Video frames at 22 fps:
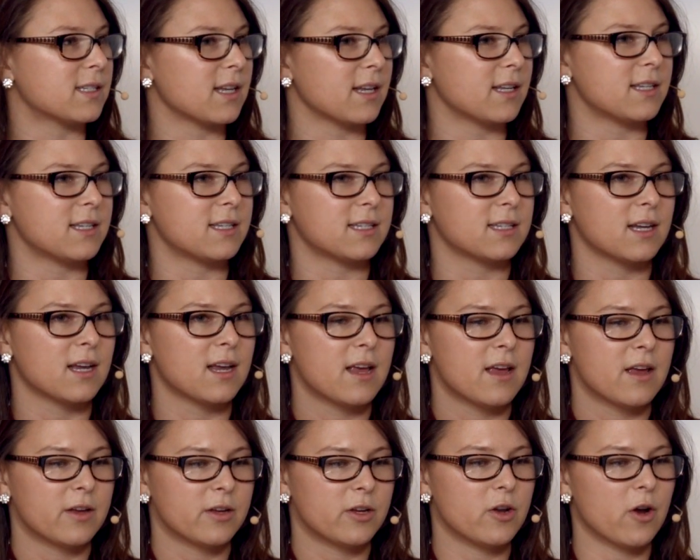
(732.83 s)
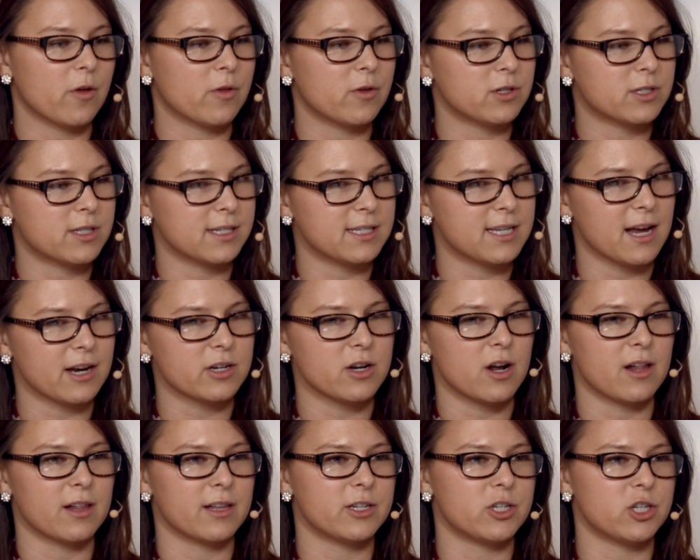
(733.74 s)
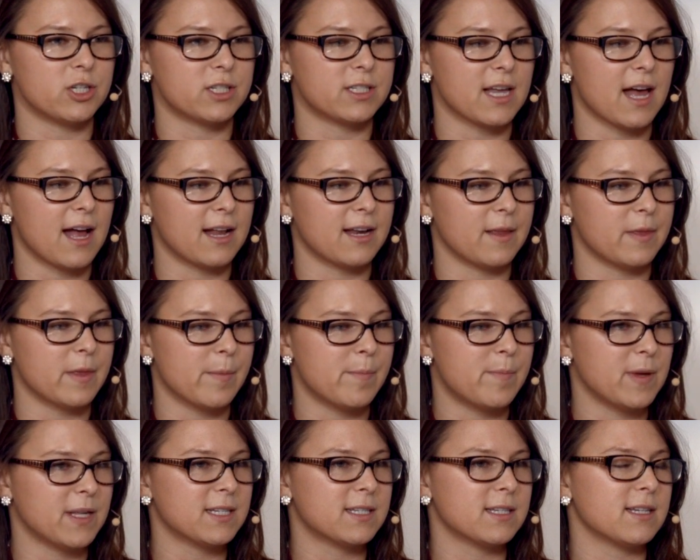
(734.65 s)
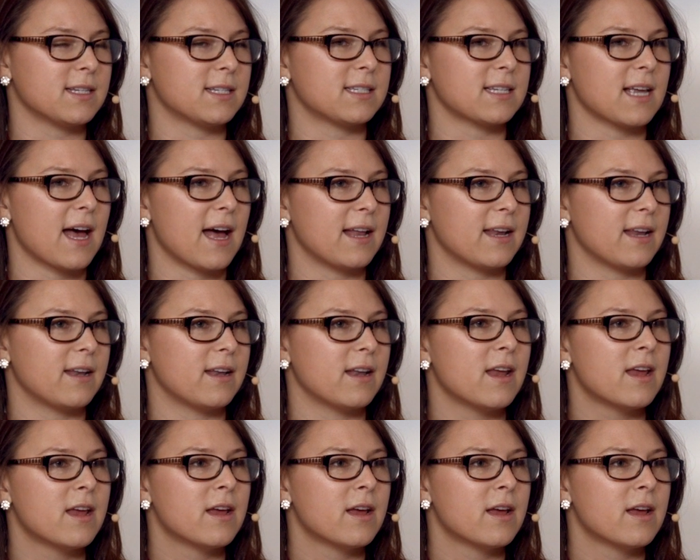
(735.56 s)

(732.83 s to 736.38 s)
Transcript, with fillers: It's, you know, there's the technology side and the business side, and